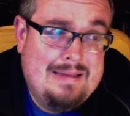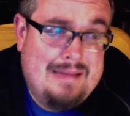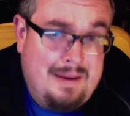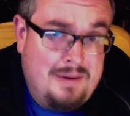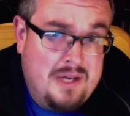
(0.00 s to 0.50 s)

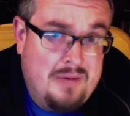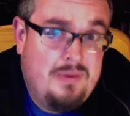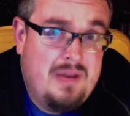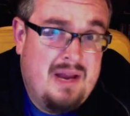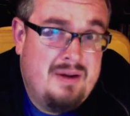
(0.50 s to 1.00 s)
Dollar General
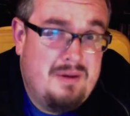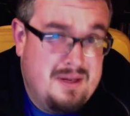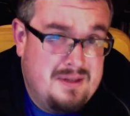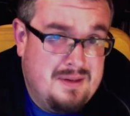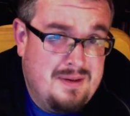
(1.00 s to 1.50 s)
carrying
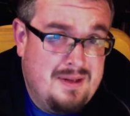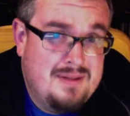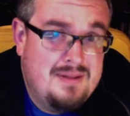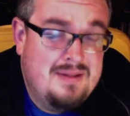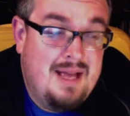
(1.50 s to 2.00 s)

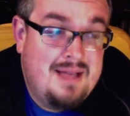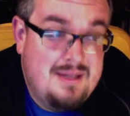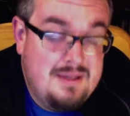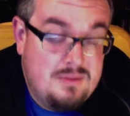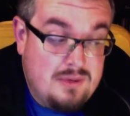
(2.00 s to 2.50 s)
Criterions, that
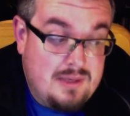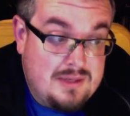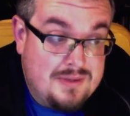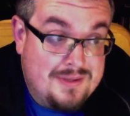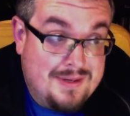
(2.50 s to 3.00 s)
is really
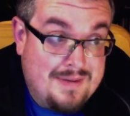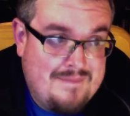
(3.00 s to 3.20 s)
interesting.